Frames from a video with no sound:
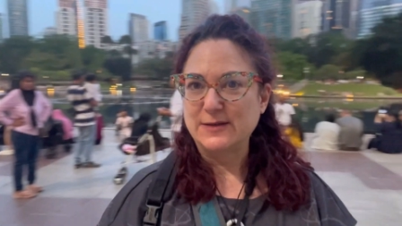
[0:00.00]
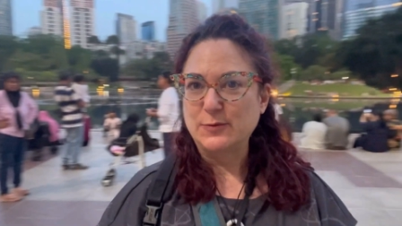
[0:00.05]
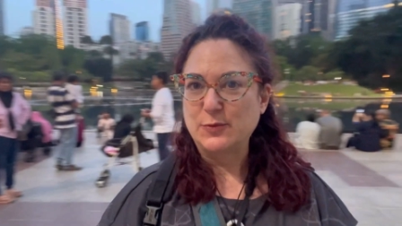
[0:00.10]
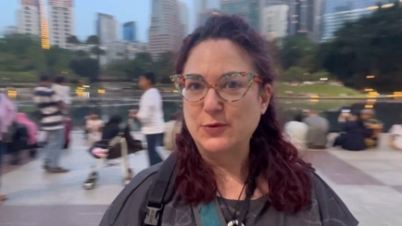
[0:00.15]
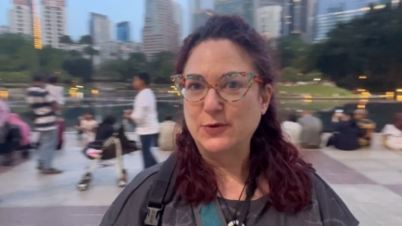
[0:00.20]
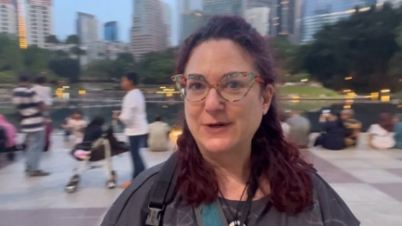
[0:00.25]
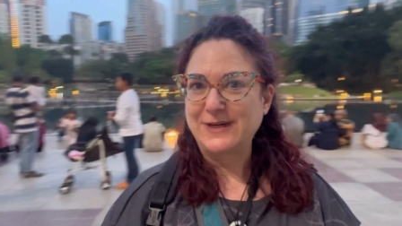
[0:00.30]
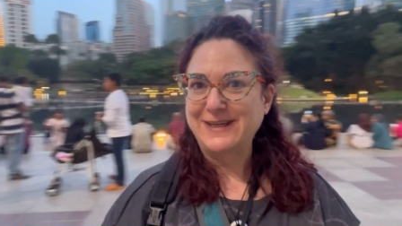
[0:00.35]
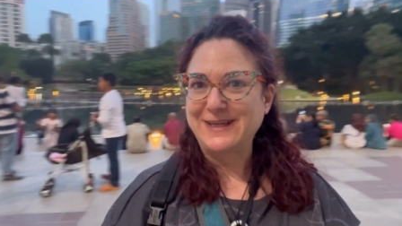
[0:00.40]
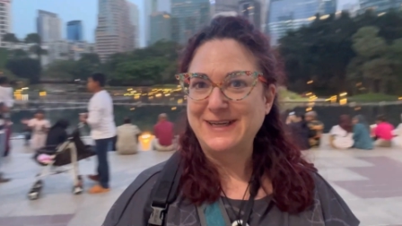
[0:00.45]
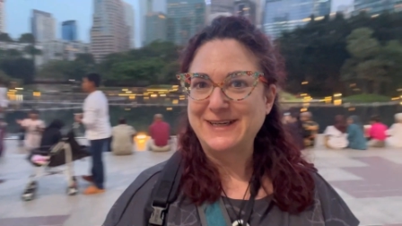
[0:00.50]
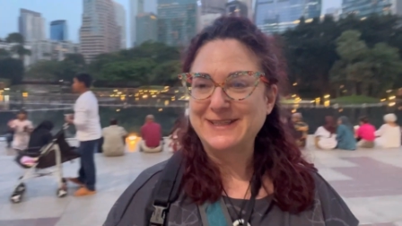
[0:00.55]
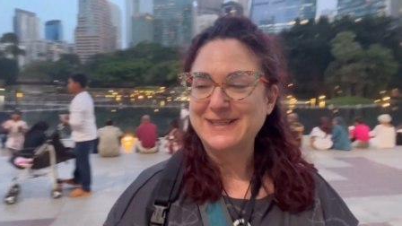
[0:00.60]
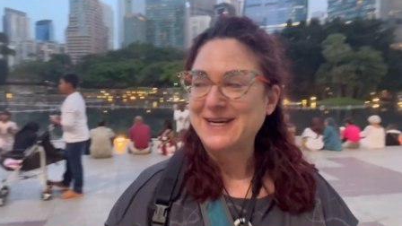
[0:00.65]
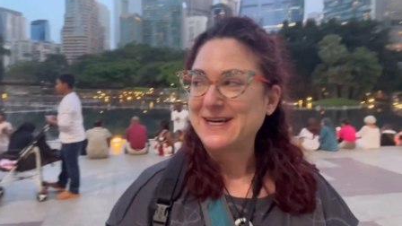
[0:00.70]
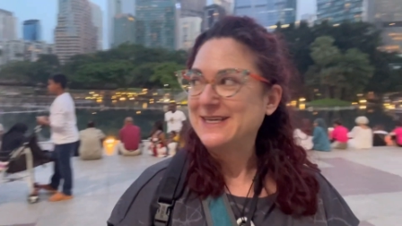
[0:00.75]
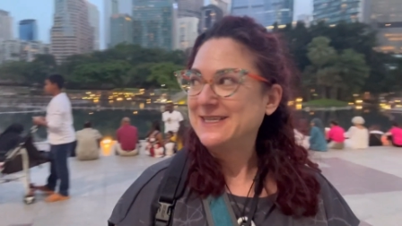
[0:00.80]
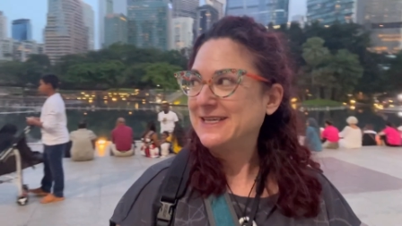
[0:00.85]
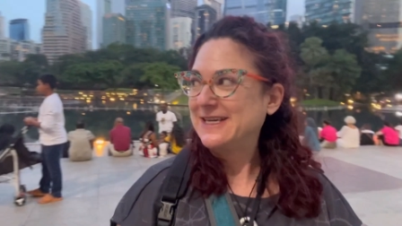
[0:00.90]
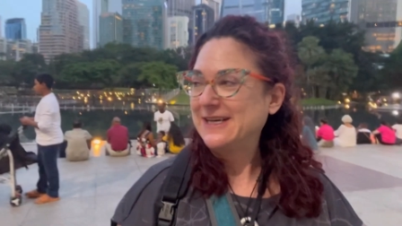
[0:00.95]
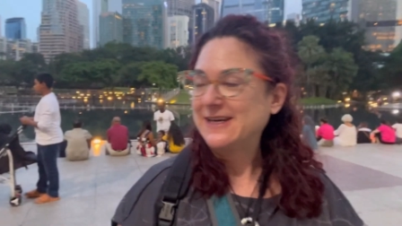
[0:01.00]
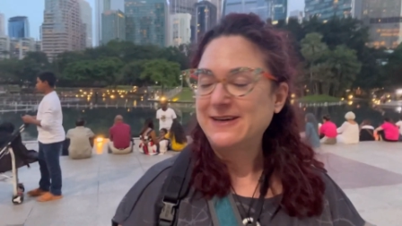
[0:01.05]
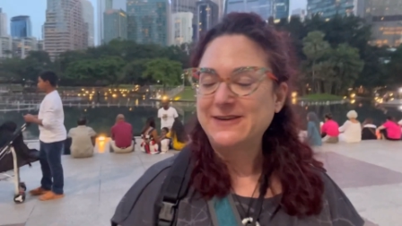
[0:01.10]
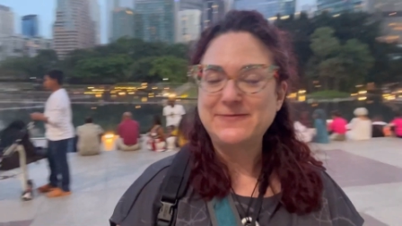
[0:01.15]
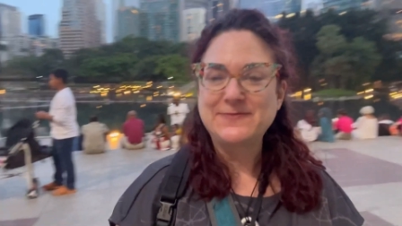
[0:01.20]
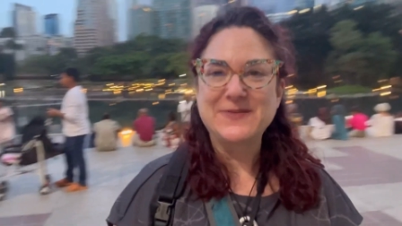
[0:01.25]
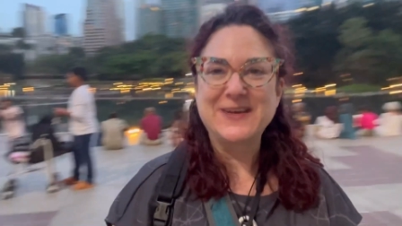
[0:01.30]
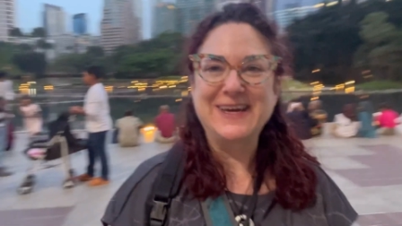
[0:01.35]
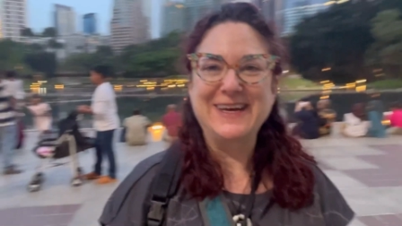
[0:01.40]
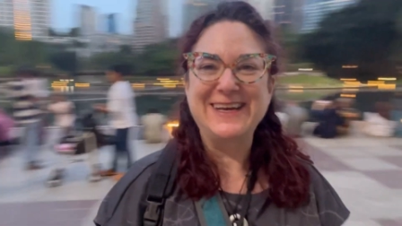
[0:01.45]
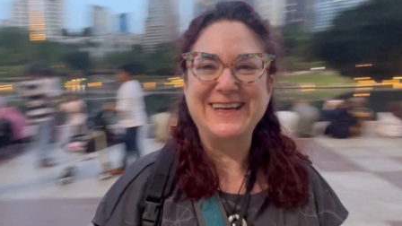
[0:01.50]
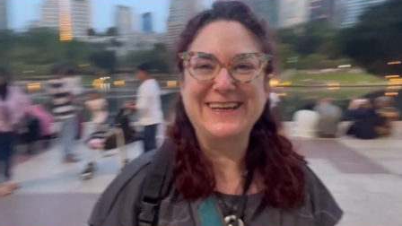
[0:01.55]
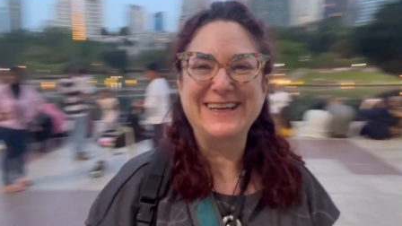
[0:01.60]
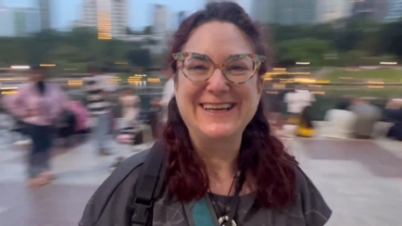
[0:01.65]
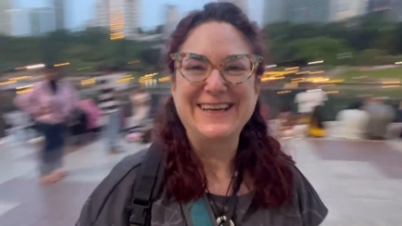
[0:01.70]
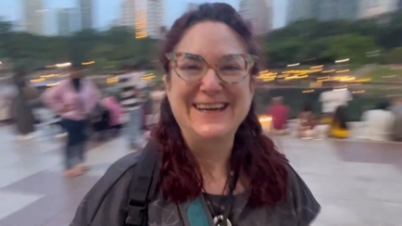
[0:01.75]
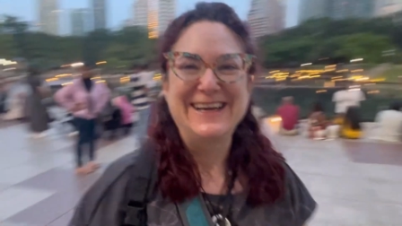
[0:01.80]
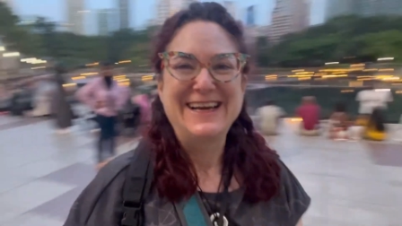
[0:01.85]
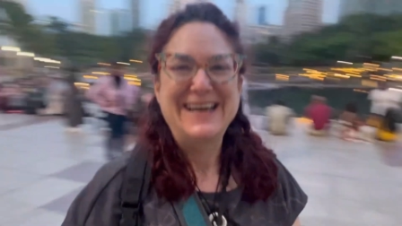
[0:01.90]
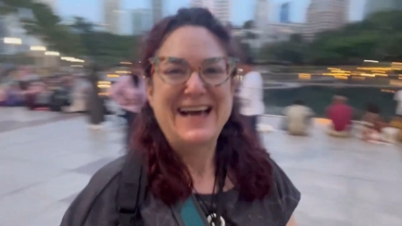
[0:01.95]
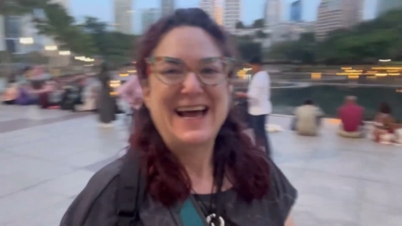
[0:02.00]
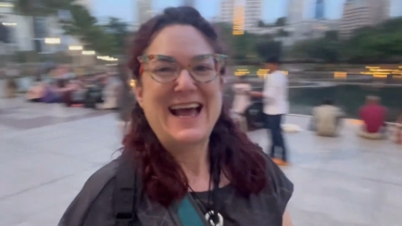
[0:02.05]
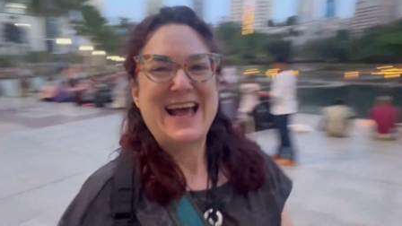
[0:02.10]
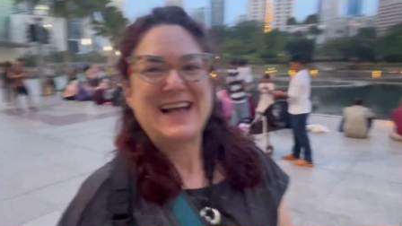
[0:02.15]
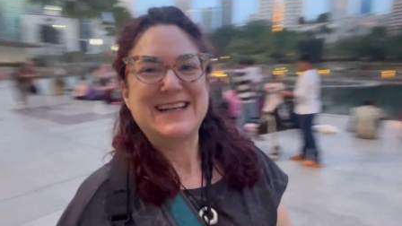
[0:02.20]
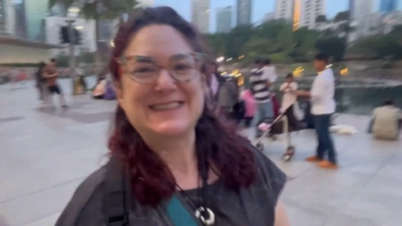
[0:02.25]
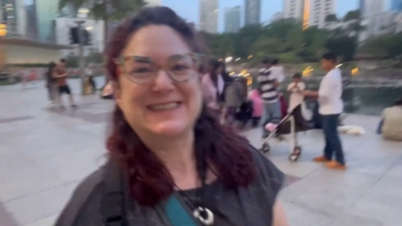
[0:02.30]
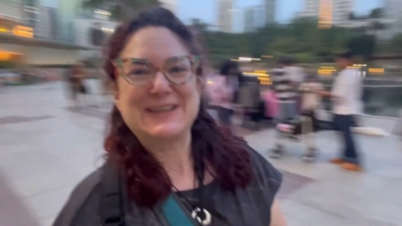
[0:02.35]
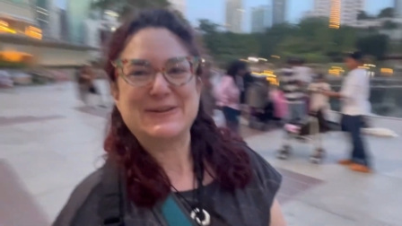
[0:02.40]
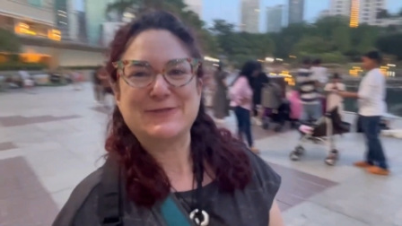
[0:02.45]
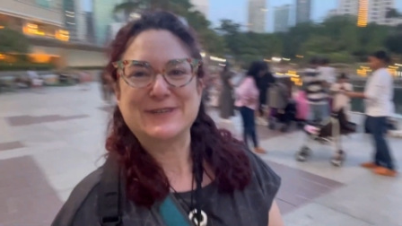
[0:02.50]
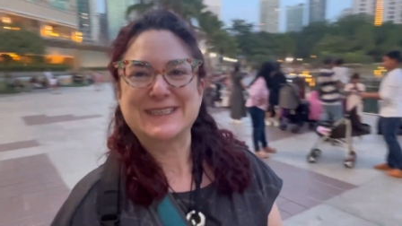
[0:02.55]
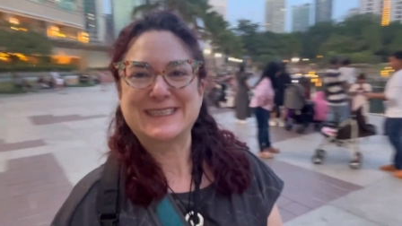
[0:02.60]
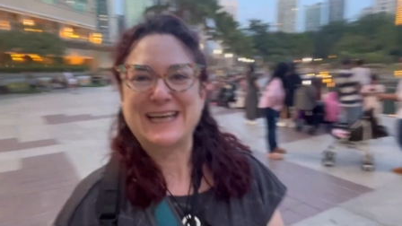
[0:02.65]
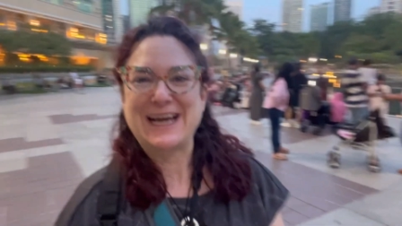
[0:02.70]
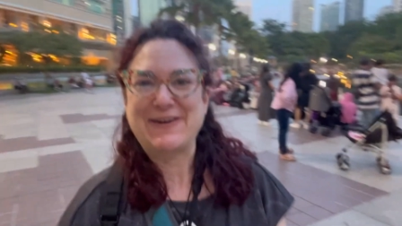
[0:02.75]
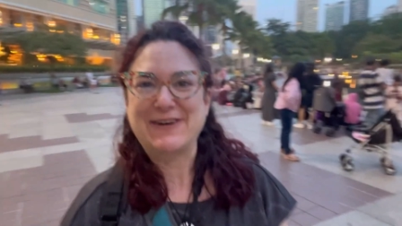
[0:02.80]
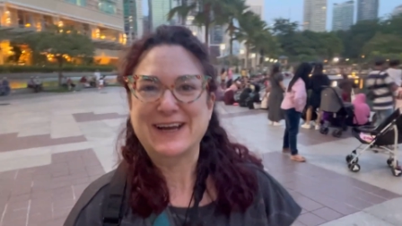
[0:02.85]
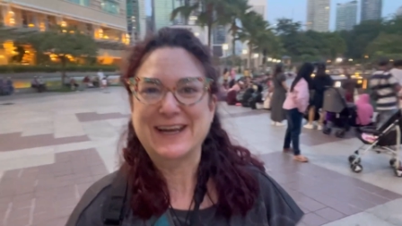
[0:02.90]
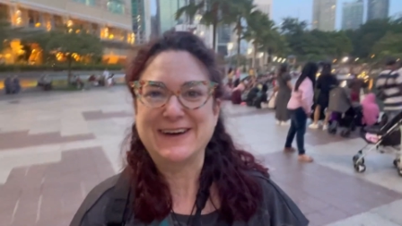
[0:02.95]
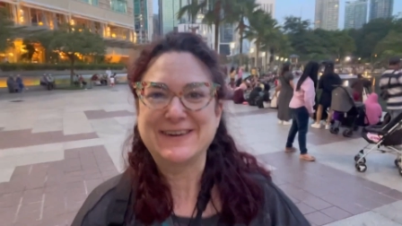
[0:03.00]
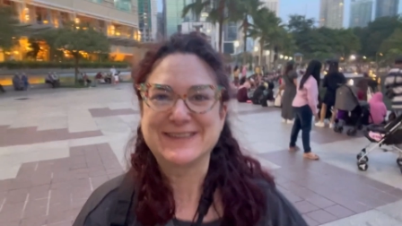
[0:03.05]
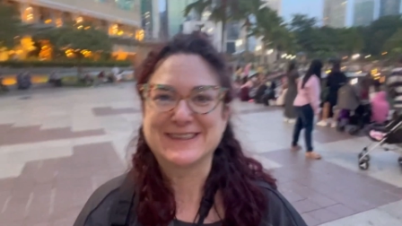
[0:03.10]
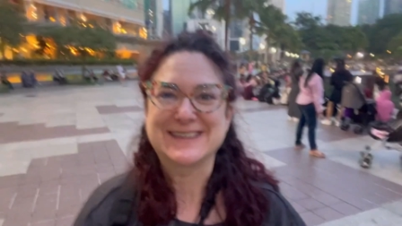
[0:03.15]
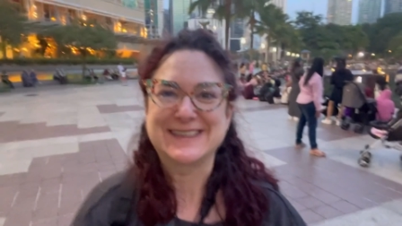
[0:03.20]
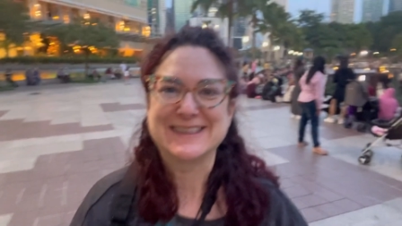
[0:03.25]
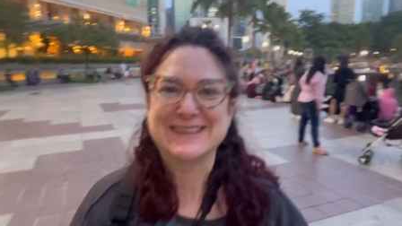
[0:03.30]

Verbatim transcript: brilliant idea. So we'll see how it goes.